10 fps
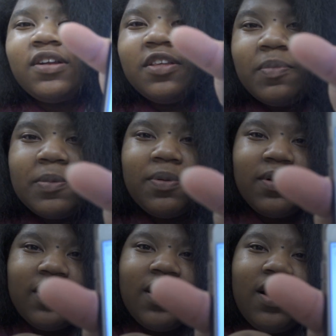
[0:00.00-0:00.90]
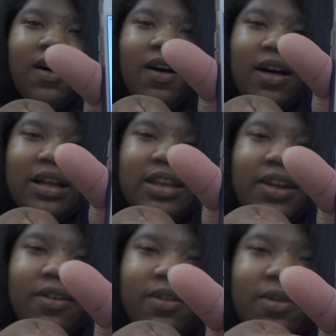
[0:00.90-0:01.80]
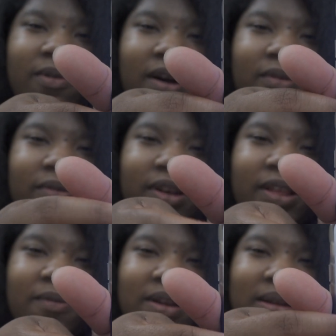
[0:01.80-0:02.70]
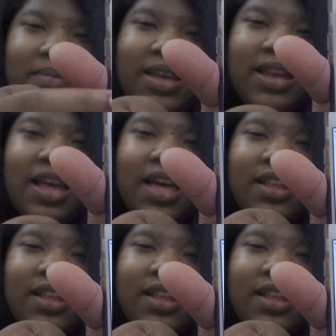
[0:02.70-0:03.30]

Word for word: All these people on here who I really want to meet.